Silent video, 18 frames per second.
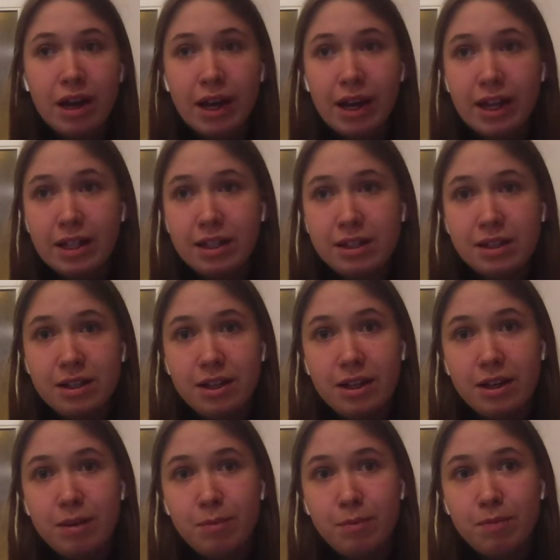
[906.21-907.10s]
and
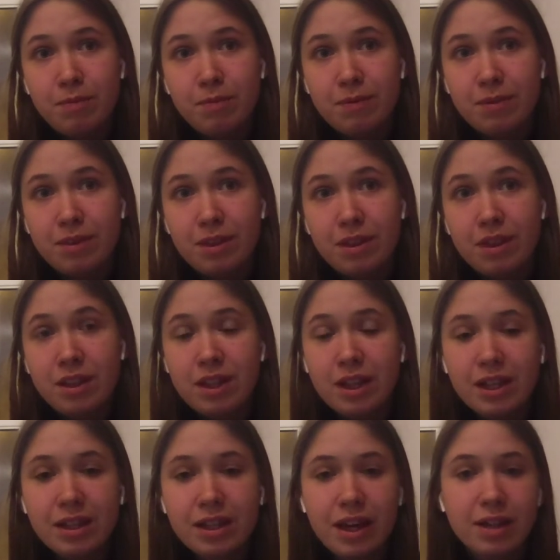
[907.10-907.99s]
the
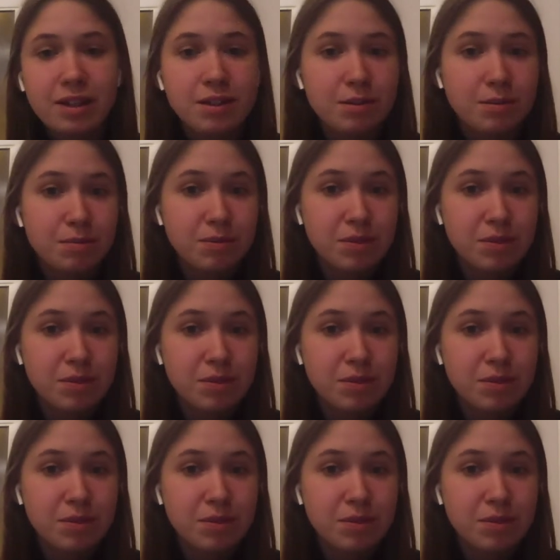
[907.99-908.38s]
thing that